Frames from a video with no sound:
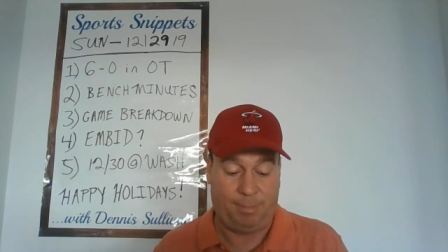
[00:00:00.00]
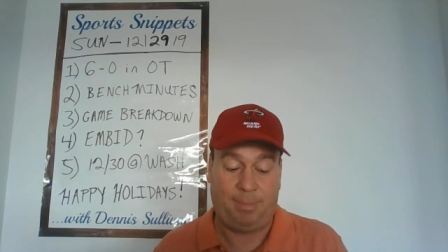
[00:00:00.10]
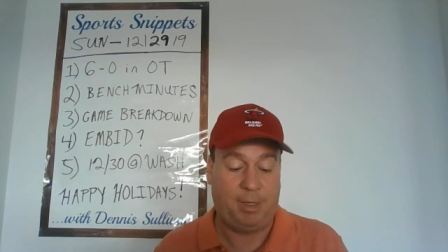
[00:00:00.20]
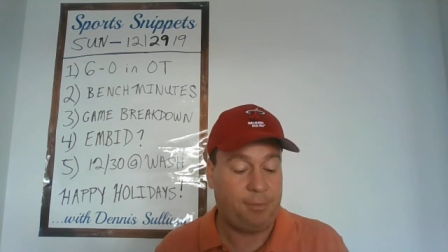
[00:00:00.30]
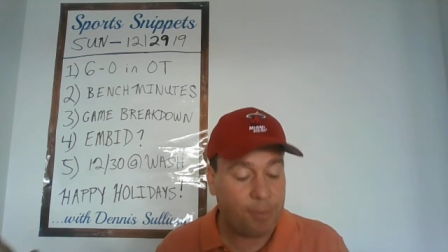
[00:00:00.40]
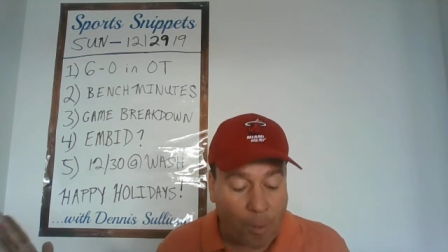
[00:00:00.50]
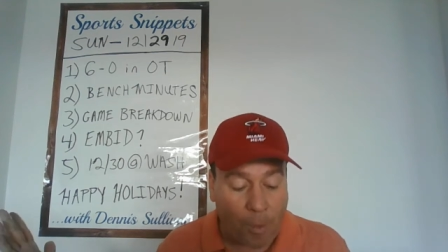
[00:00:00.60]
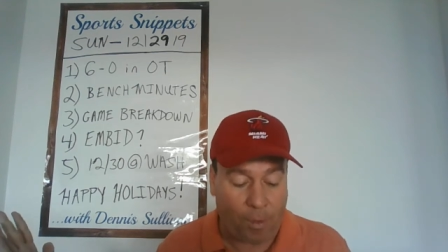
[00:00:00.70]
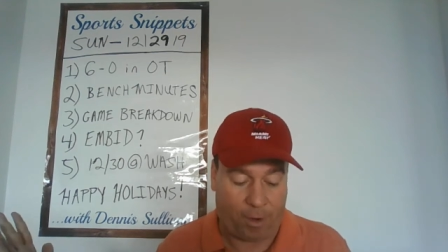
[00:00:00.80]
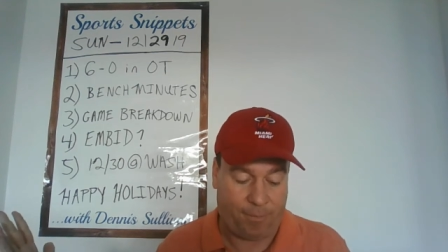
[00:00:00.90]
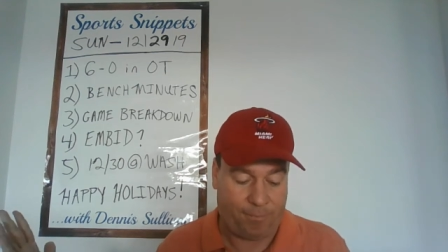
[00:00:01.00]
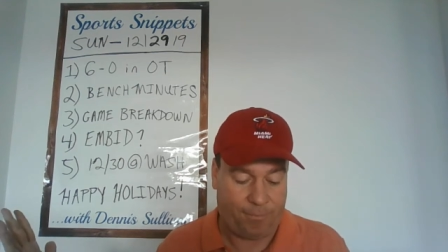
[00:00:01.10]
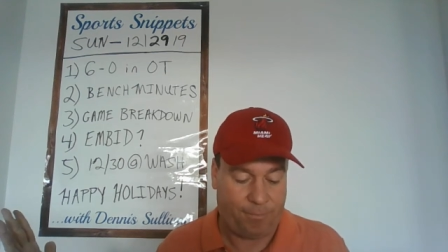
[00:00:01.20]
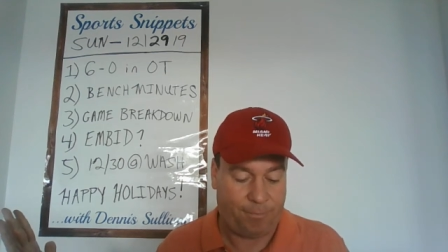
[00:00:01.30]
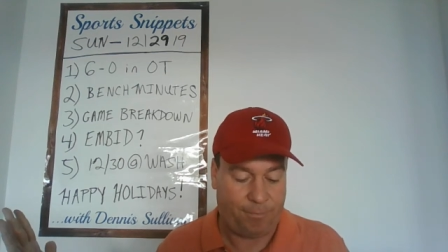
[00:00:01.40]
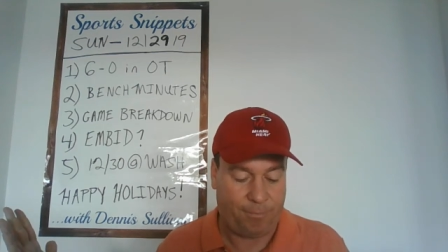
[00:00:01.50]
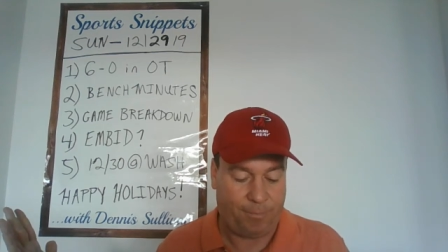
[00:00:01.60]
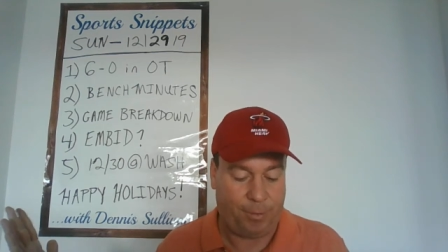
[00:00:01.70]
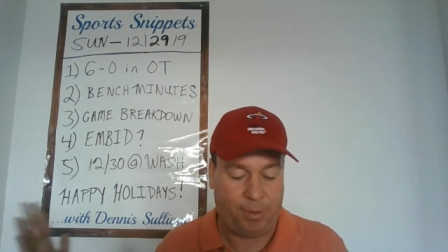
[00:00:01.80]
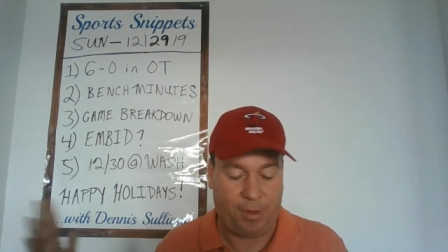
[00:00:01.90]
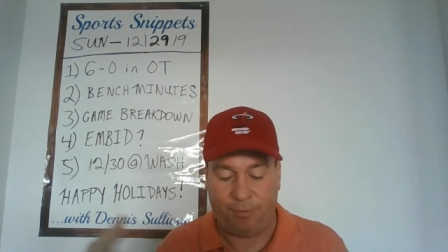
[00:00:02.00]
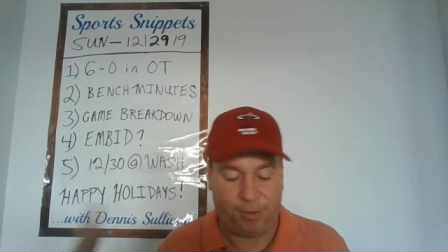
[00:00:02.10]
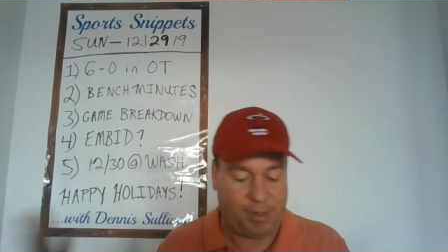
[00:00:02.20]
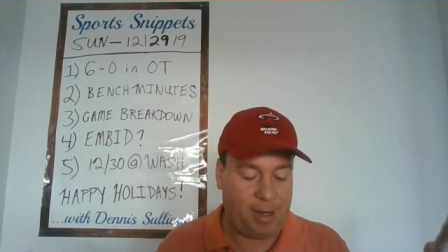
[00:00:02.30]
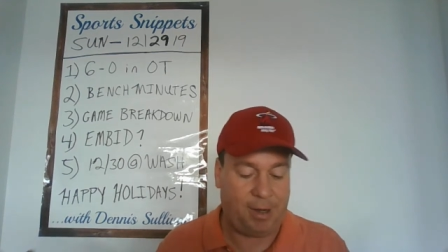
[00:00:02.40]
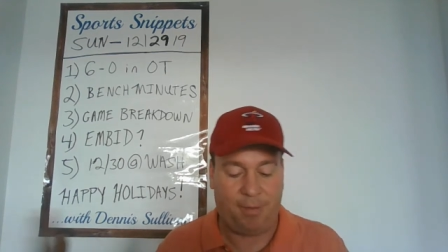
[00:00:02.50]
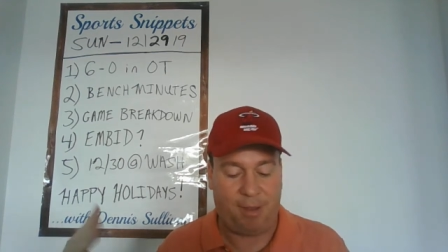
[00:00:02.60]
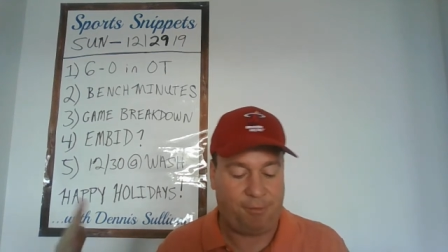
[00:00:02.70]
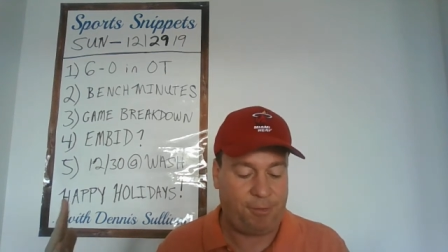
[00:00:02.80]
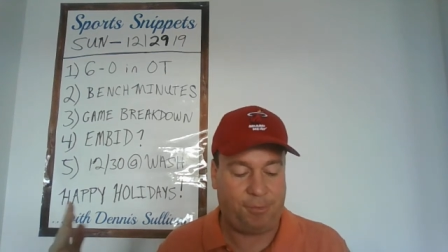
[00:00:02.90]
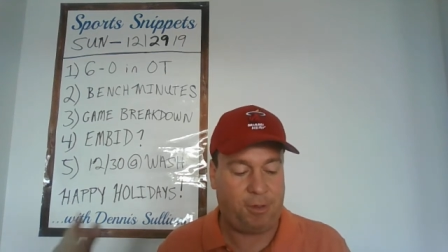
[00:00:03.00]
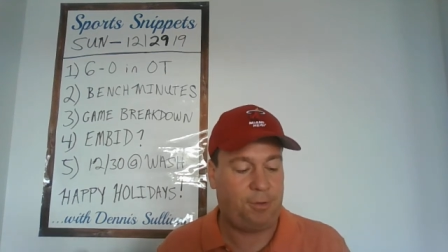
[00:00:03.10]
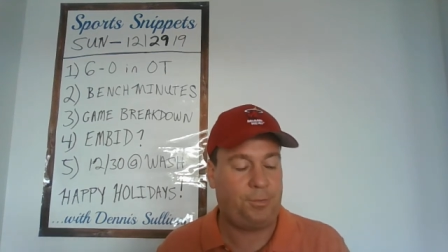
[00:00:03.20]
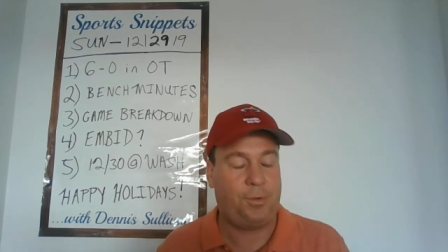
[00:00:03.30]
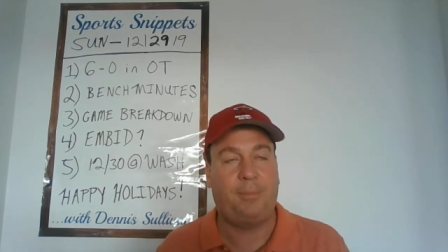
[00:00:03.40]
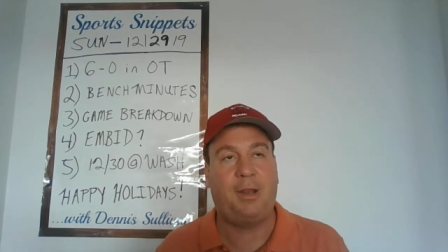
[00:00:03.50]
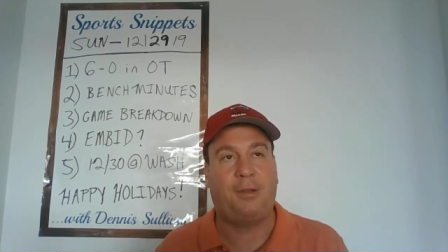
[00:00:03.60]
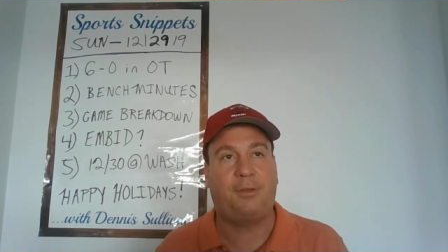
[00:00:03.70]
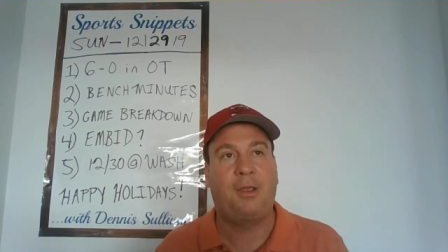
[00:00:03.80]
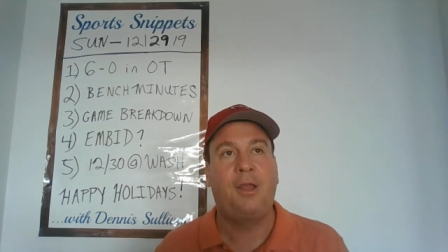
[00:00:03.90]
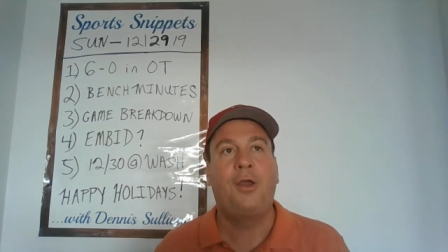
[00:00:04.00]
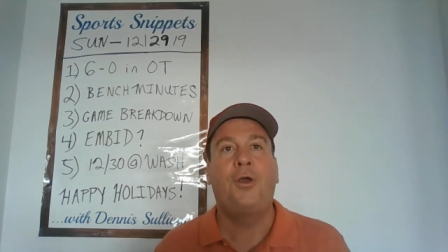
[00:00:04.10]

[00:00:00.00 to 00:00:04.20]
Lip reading: maybe even more, give or take on that 15 to 20 minutes.